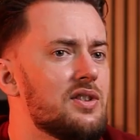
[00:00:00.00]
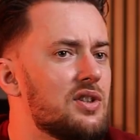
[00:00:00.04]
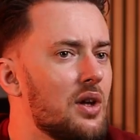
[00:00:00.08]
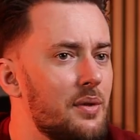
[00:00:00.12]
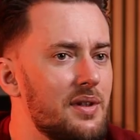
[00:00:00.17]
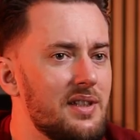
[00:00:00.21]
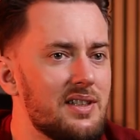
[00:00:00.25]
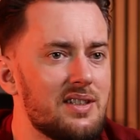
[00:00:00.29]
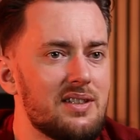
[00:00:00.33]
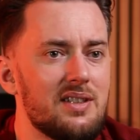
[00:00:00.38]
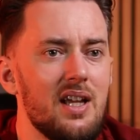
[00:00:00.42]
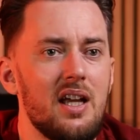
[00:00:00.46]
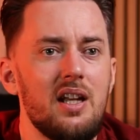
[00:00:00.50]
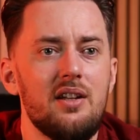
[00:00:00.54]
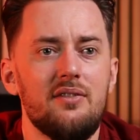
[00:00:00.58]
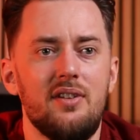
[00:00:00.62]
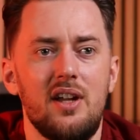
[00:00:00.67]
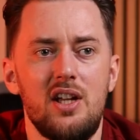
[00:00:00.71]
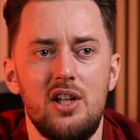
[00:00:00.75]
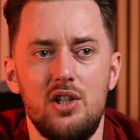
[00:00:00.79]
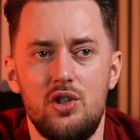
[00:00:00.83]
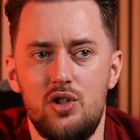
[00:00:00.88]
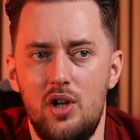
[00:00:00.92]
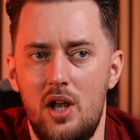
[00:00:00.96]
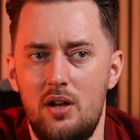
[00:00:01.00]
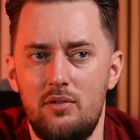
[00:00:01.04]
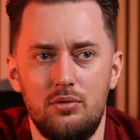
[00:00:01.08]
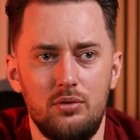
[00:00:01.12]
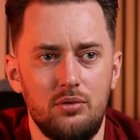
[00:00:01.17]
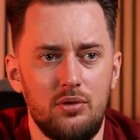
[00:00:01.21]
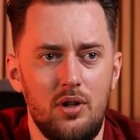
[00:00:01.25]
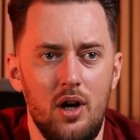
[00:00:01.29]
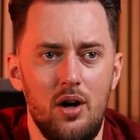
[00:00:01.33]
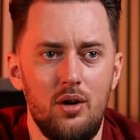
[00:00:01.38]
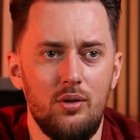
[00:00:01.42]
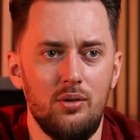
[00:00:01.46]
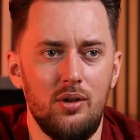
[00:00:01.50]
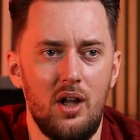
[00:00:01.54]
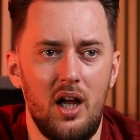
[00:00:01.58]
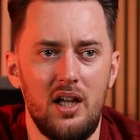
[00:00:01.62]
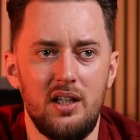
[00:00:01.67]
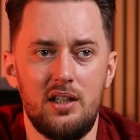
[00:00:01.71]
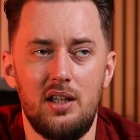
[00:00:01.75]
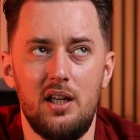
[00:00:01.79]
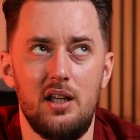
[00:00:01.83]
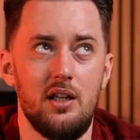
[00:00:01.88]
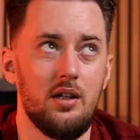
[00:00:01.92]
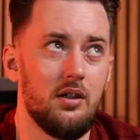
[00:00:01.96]
So instead of a general goal
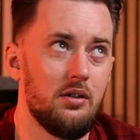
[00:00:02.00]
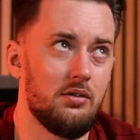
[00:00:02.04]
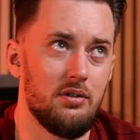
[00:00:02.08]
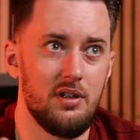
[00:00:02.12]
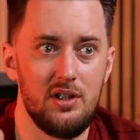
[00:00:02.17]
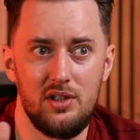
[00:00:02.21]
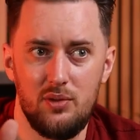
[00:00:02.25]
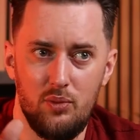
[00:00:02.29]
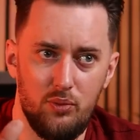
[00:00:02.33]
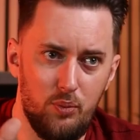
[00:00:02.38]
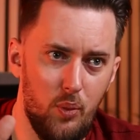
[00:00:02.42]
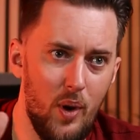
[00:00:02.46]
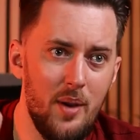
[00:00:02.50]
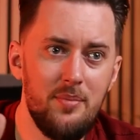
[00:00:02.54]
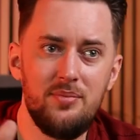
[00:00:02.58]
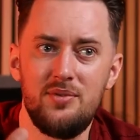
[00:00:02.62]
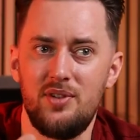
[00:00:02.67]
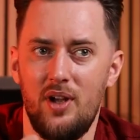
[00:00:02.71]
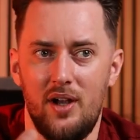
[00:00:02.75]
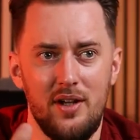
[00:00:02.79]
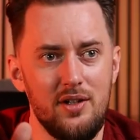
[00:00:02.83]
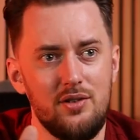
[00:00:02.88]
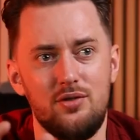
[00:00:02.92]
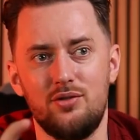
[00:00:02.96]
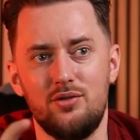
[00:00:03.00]
like increase website